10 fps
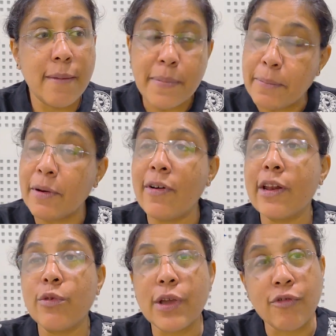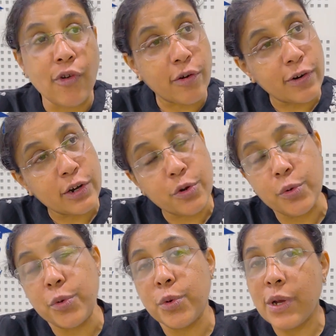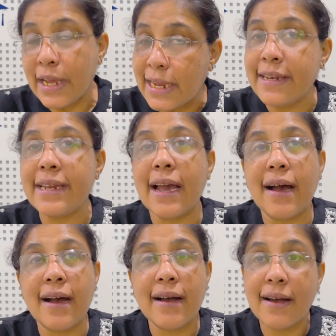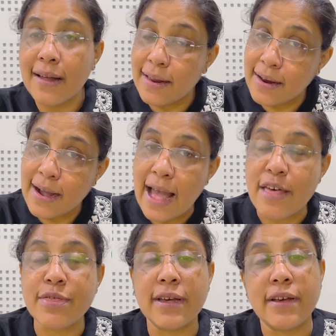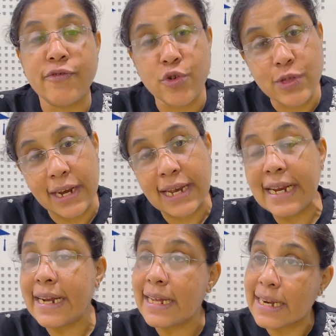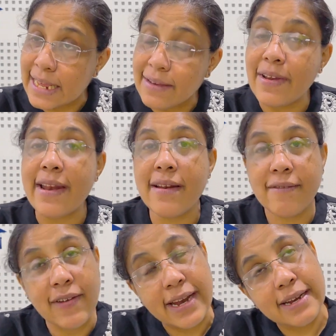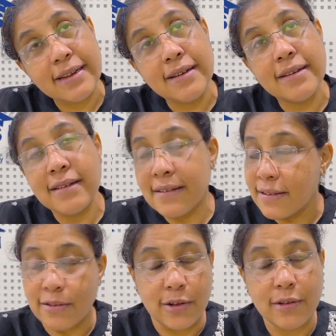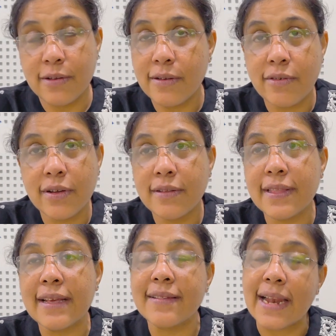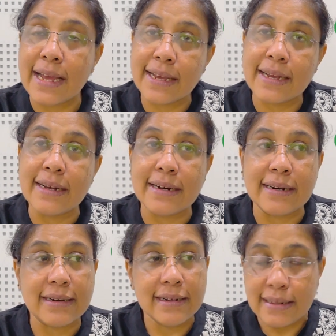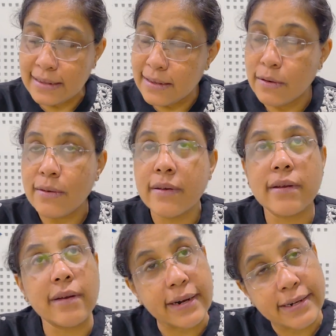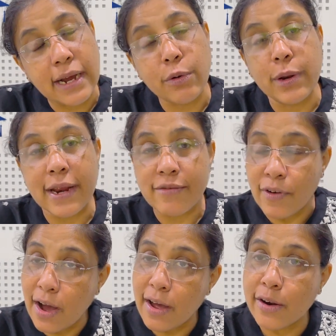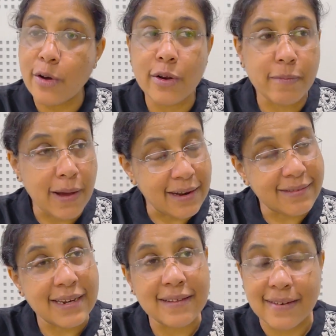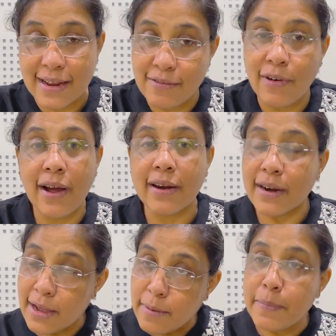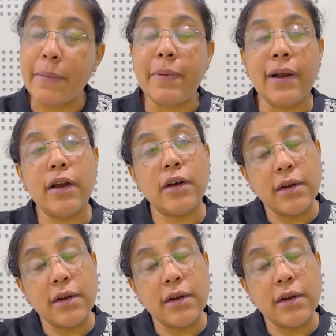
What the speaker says: people were looking forward to India as a future leader, even when things like Russia-Ukraine war or Palestine-Israel war, people